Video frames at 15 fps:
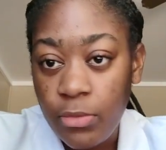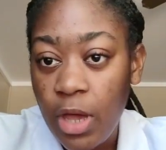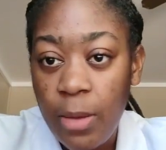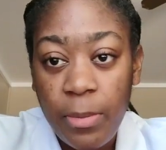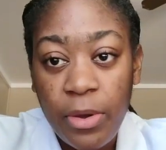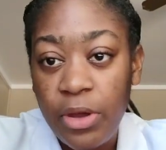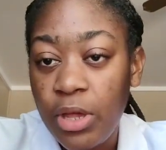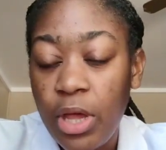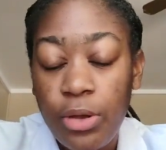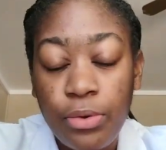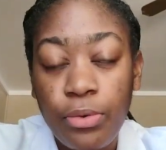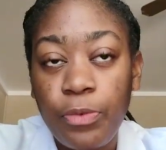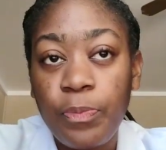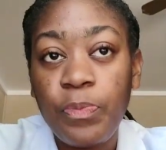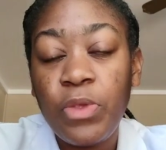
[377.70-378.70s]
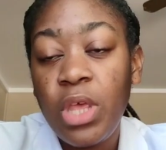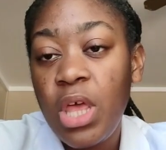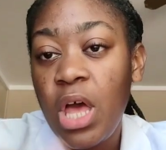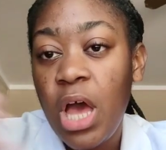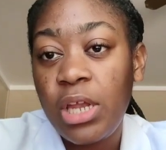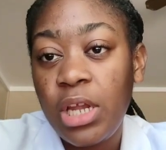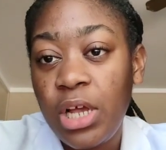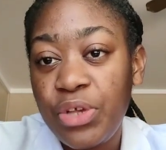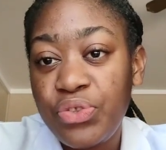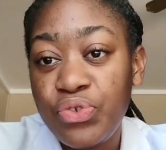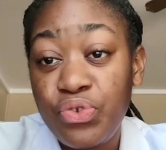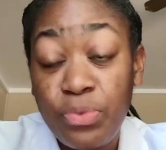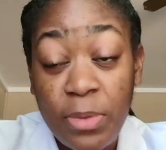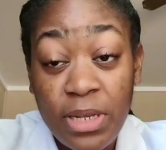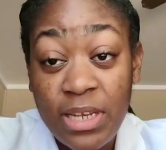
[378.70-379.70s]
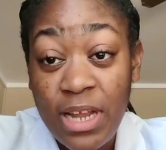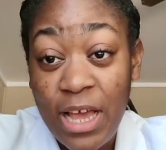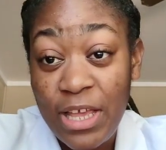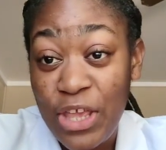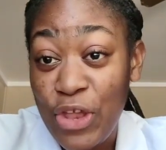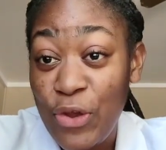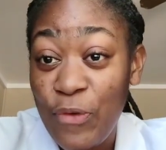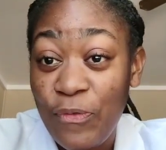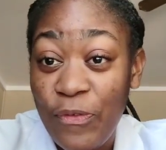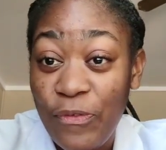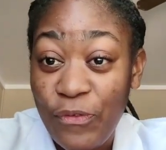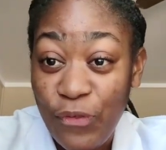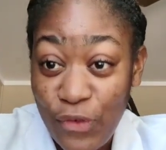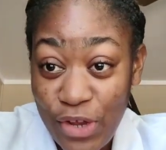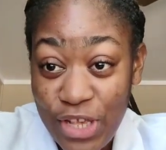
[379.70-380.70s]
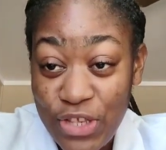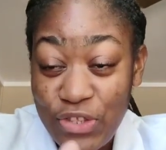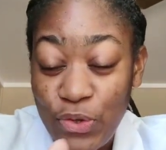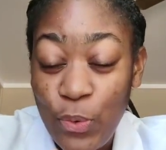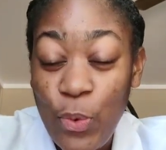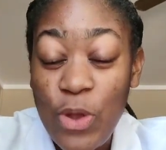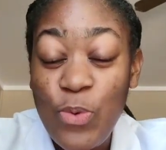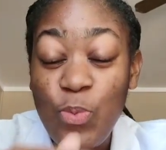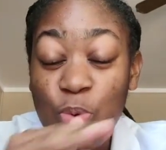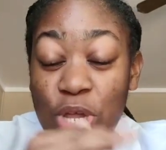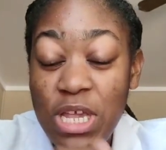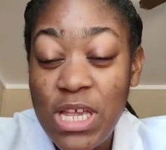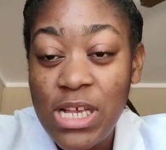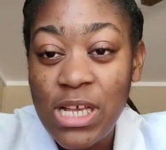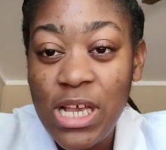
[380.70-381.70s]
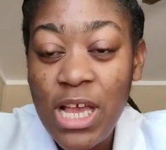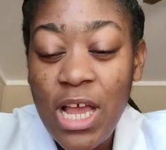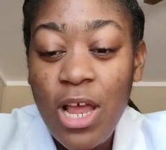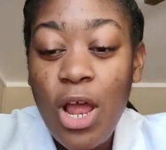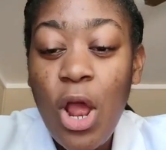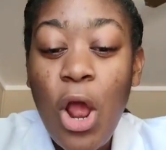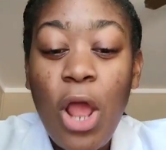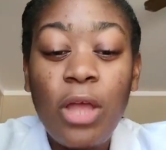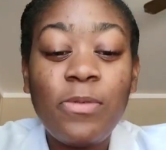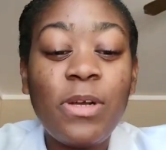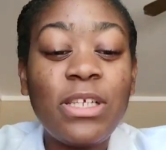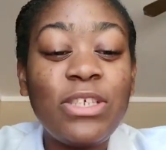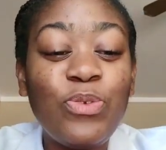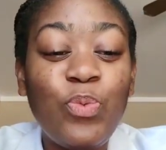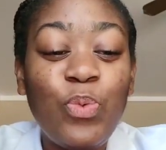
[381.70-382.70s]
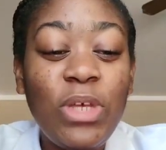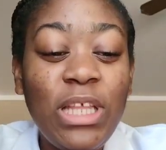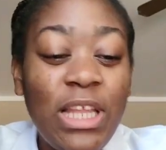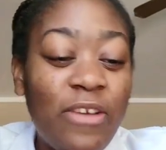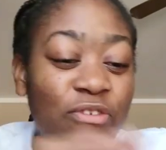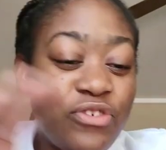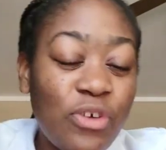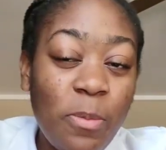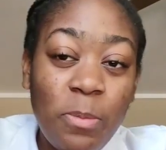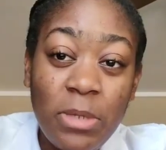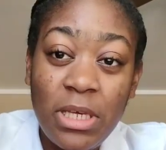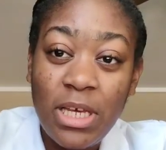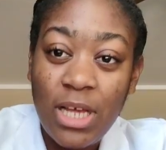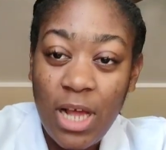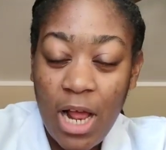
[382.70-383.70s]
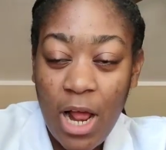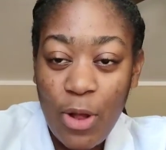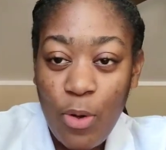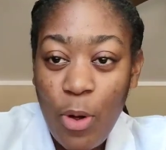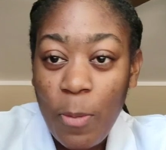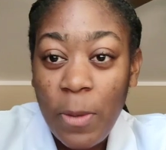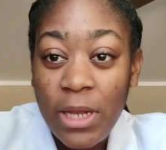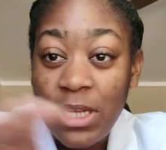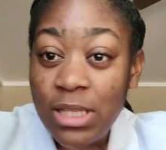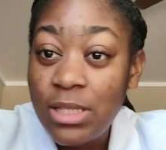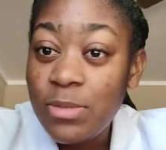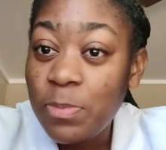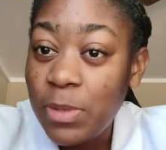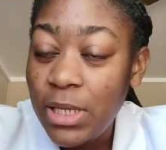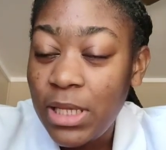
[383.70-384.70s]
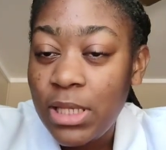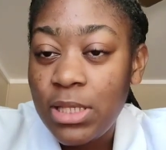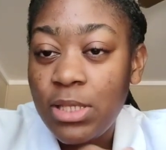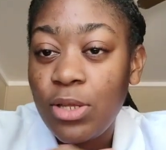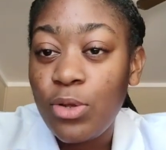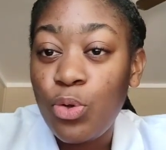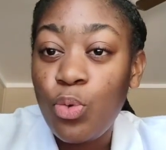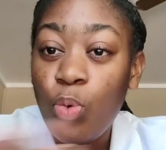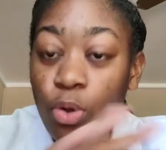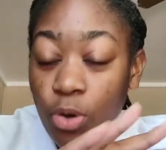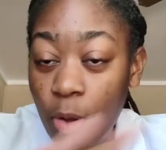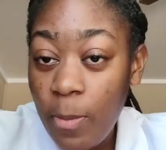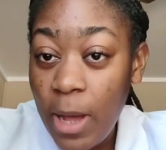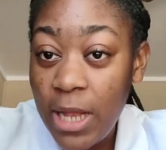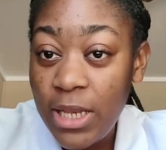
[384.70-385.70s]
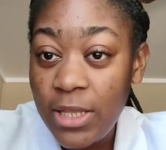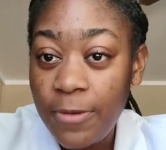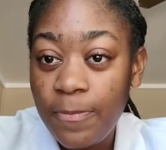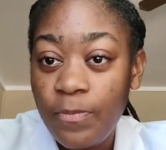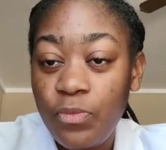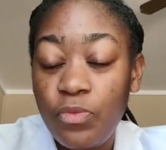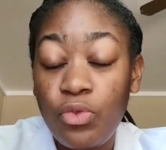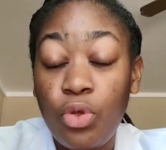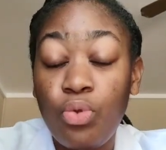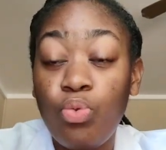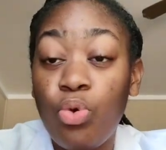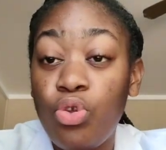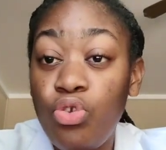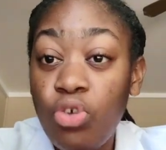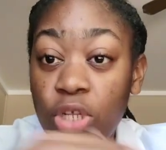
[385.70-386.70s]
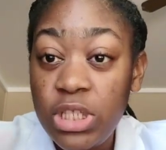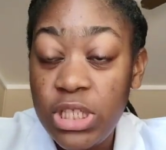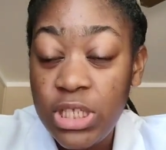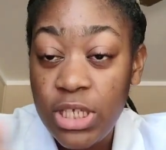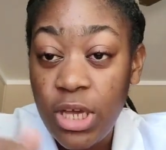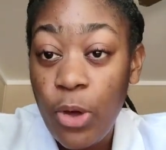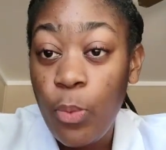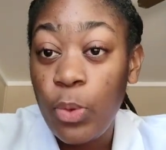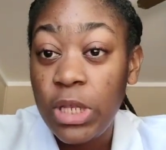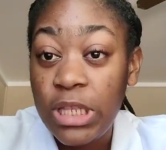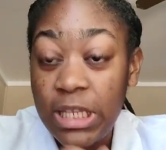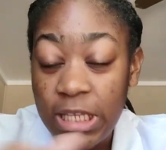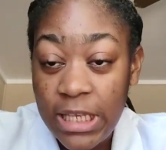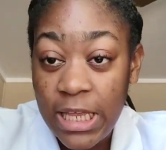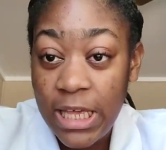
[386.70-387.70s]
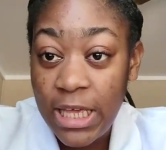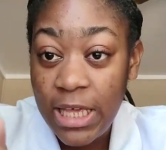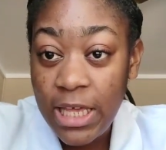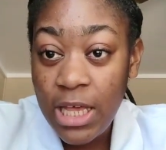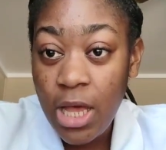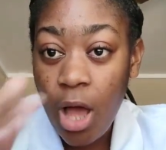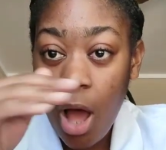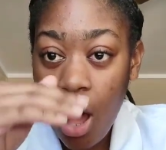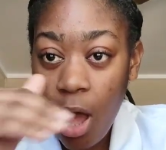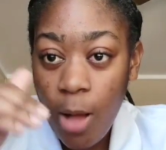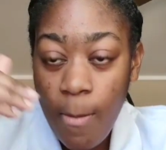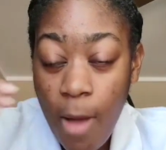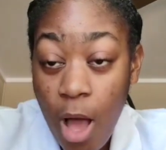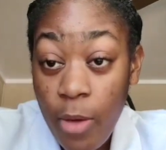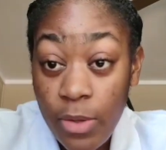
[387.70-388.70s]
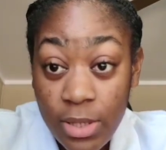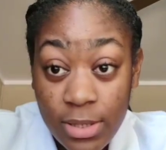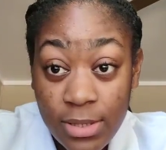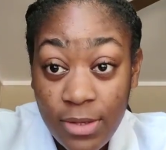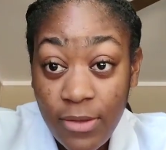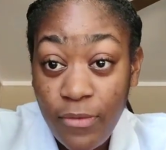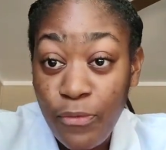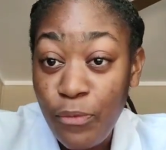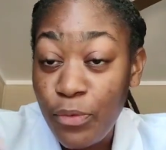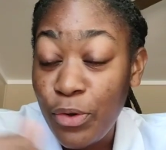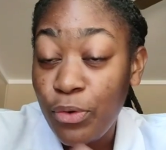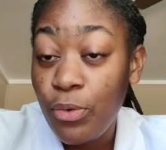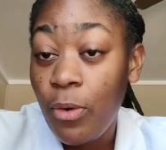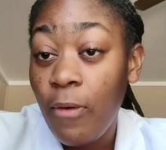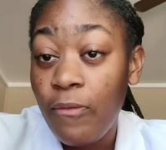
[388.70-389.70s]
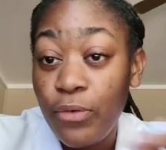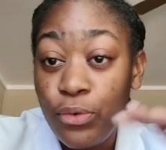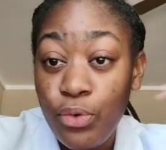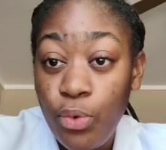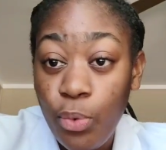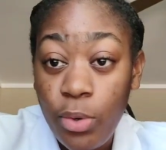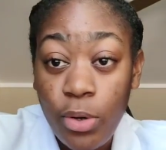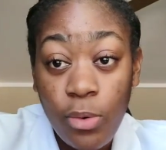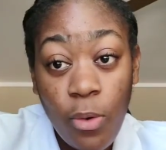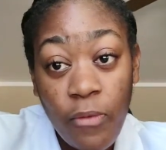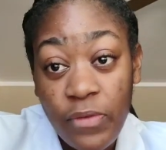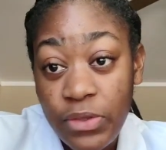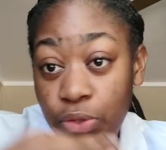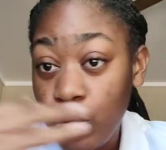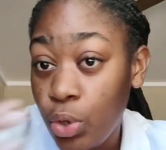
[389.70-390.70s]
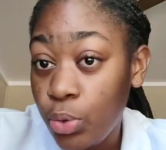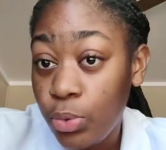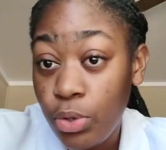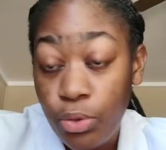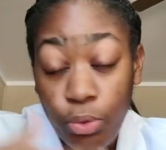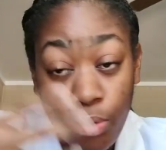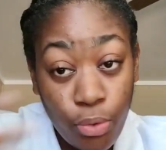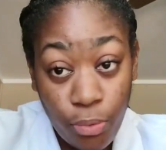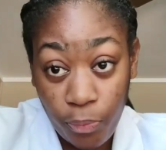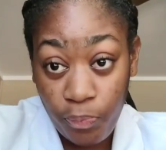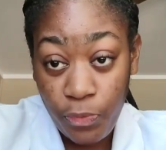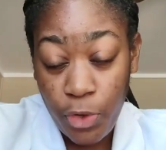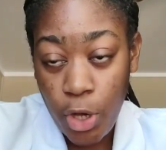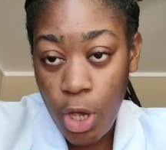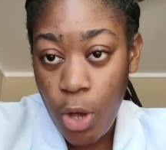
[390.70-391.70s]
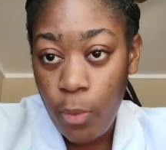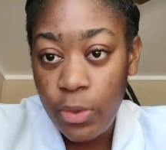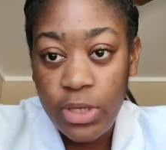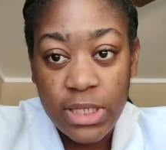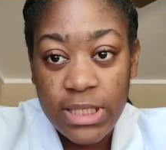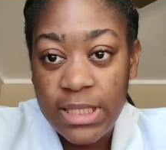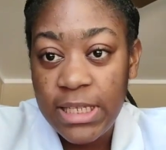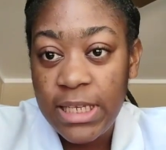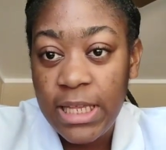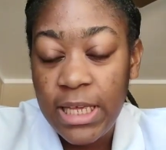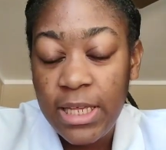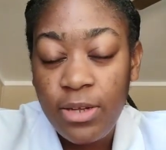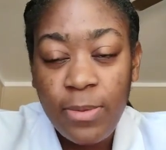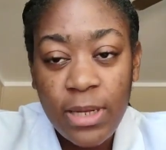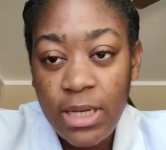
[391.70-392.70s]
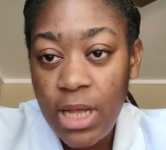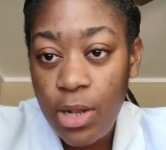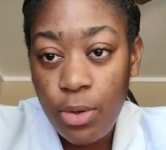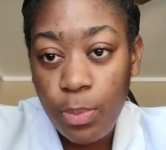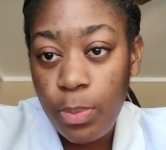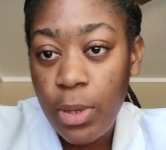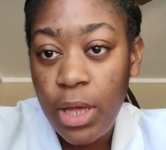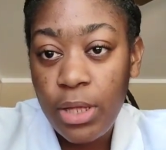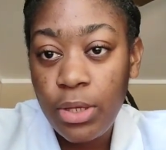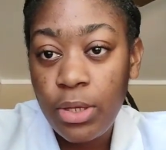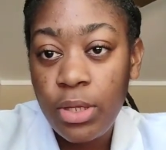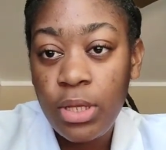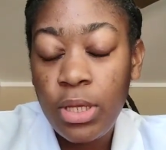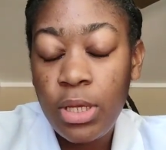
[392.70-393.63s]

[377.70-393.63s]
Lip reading: America no. And also nobody not getting up for free. So when we left Jamaica and come at this place, no know nobody, no know nothing, we did it all by ourselves. We don't know what to do, we don't know what to tell, we don't know nothing. We just did it. Nobody not look for you.